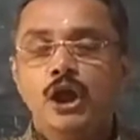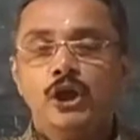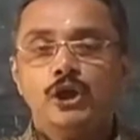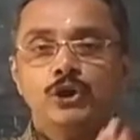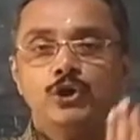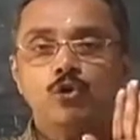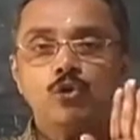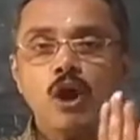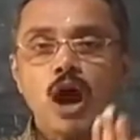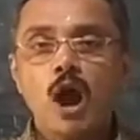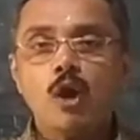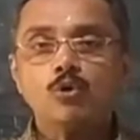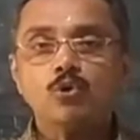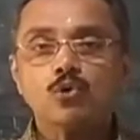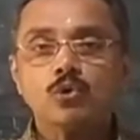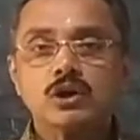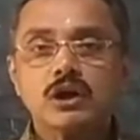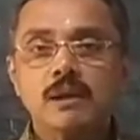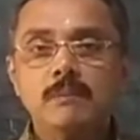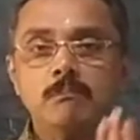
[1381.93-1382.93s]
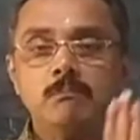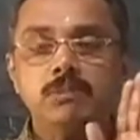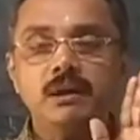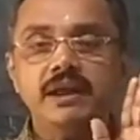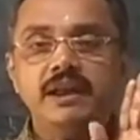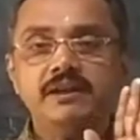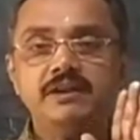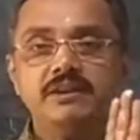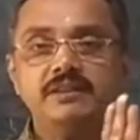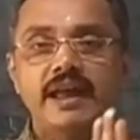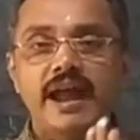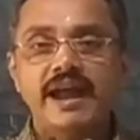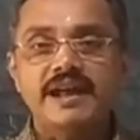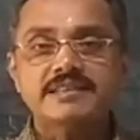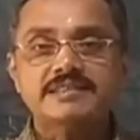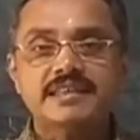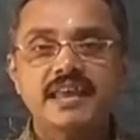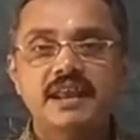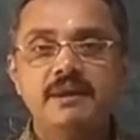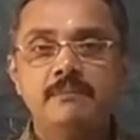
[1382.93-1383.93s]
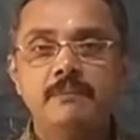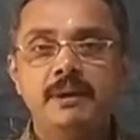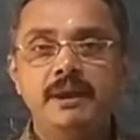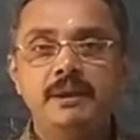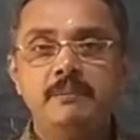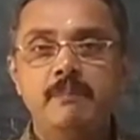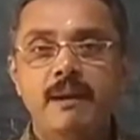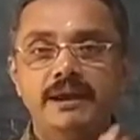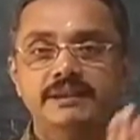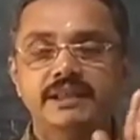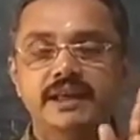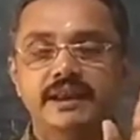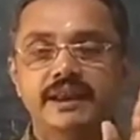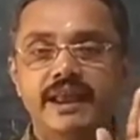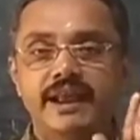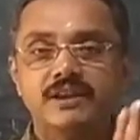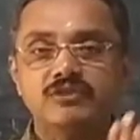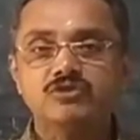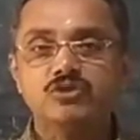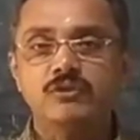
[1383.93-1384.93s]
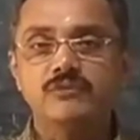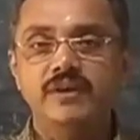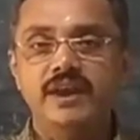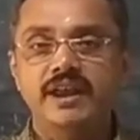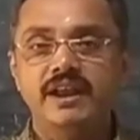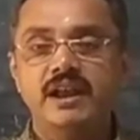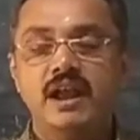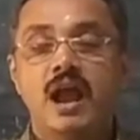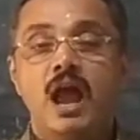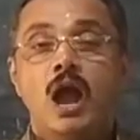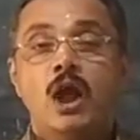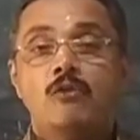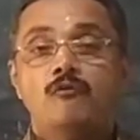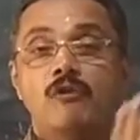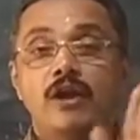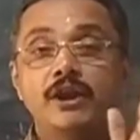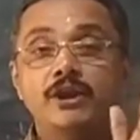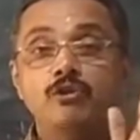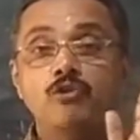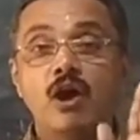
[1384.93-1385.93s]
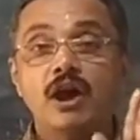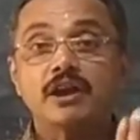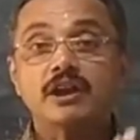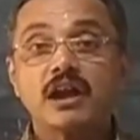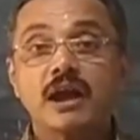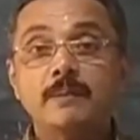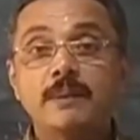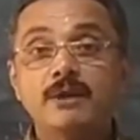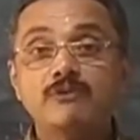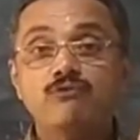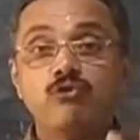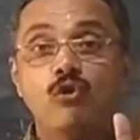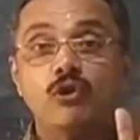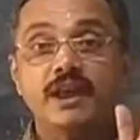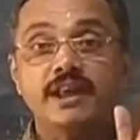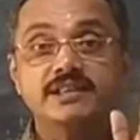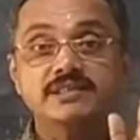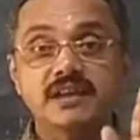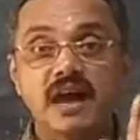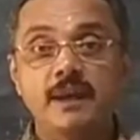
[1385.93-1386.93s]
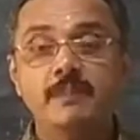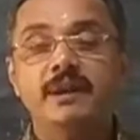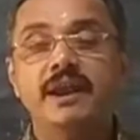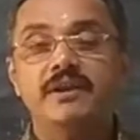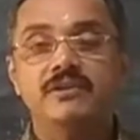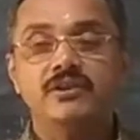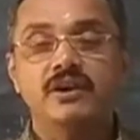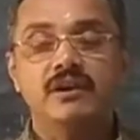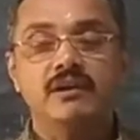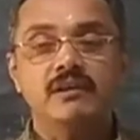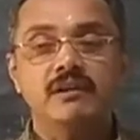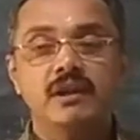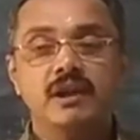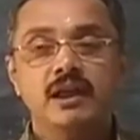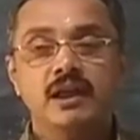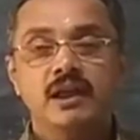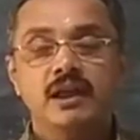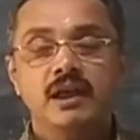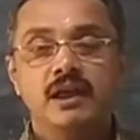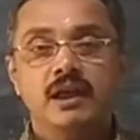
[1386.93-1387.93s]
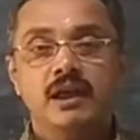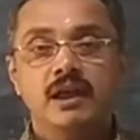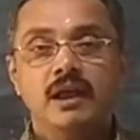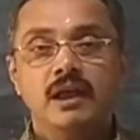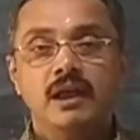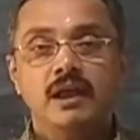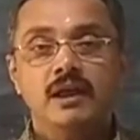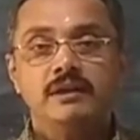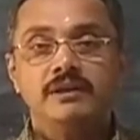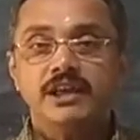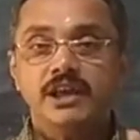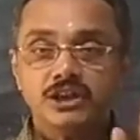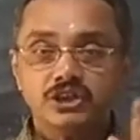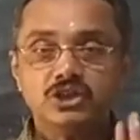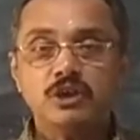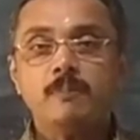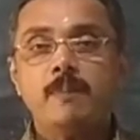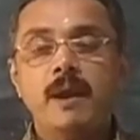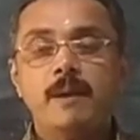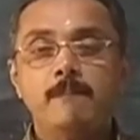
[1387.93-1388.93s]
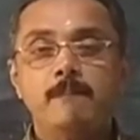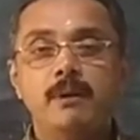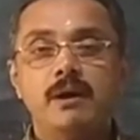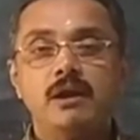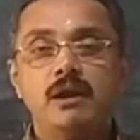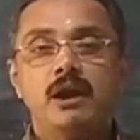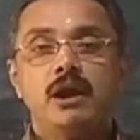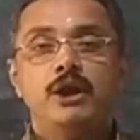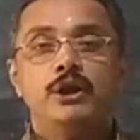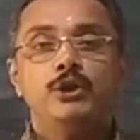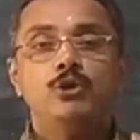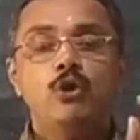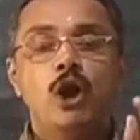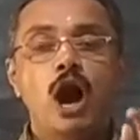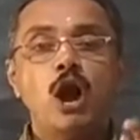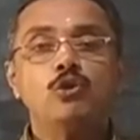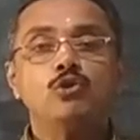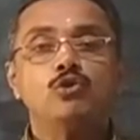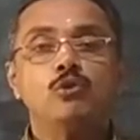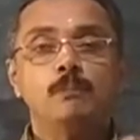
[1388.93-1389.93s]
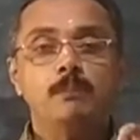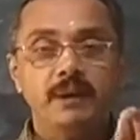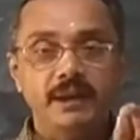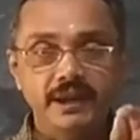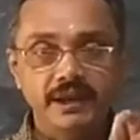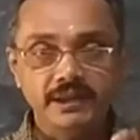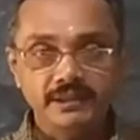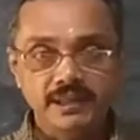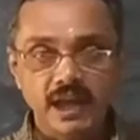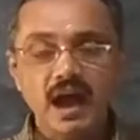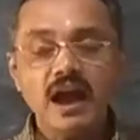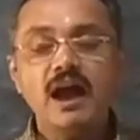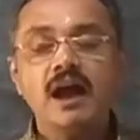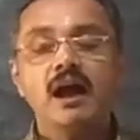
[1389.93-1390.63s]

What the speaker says: You have to complete the assignment by the next week. When you are coming for examination, test paper, you have to bring the